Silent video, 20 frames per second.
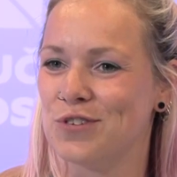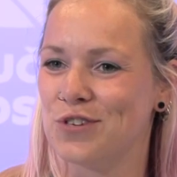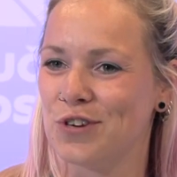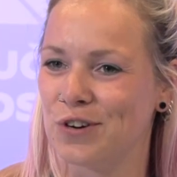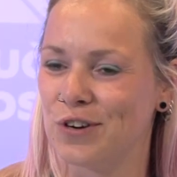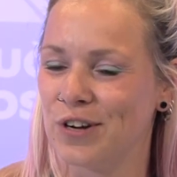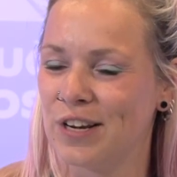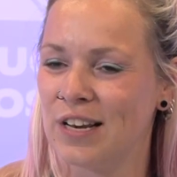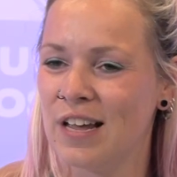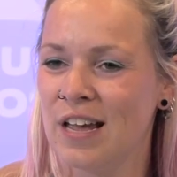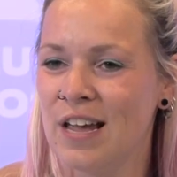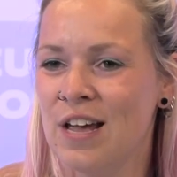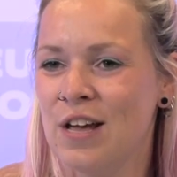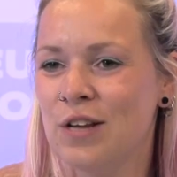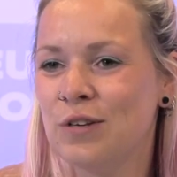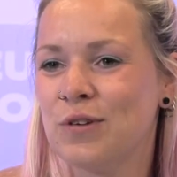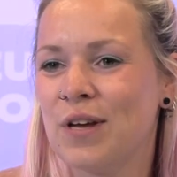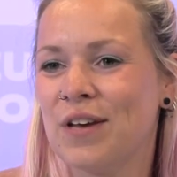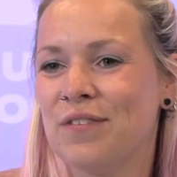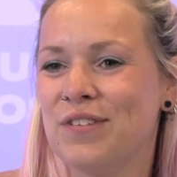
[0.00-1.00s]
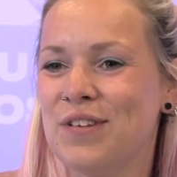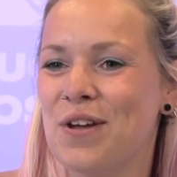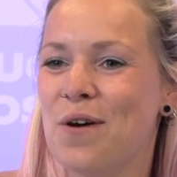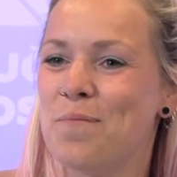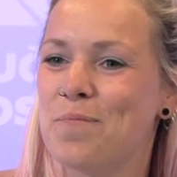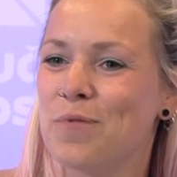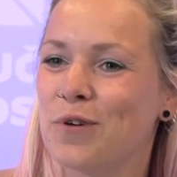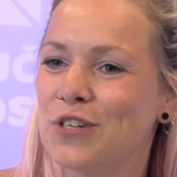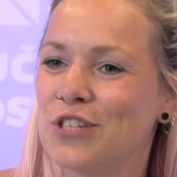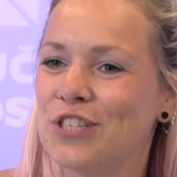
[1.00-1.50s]
join, to have the
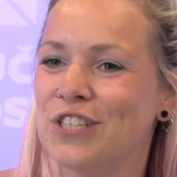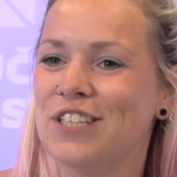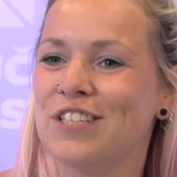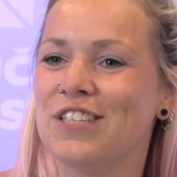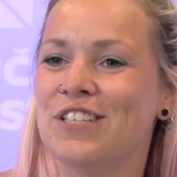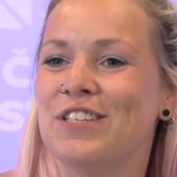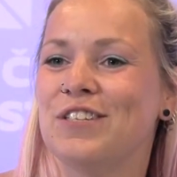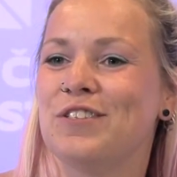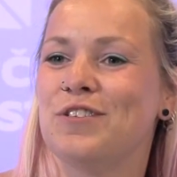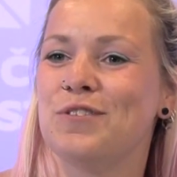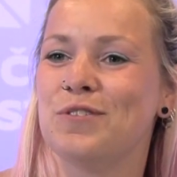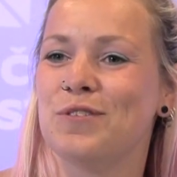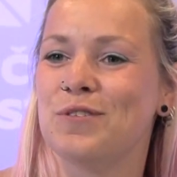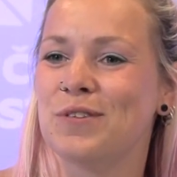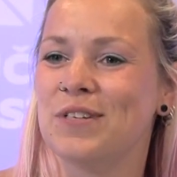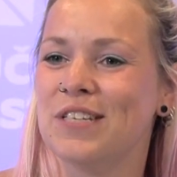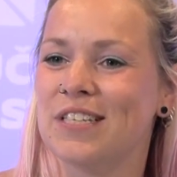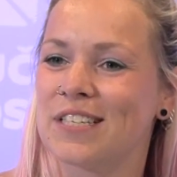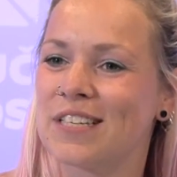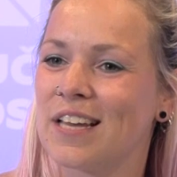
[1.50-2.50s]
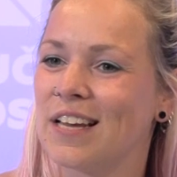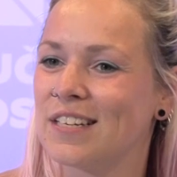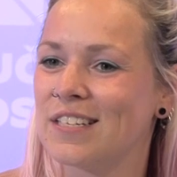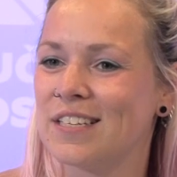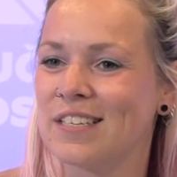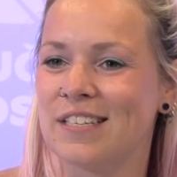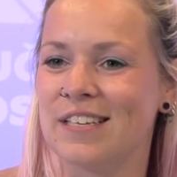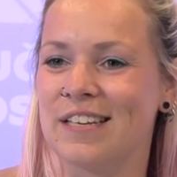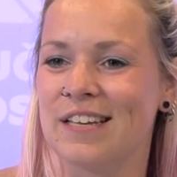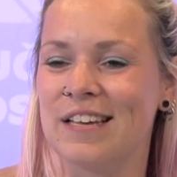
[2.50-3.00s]
opportunity to
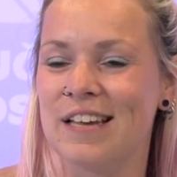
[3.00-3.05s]
discuss the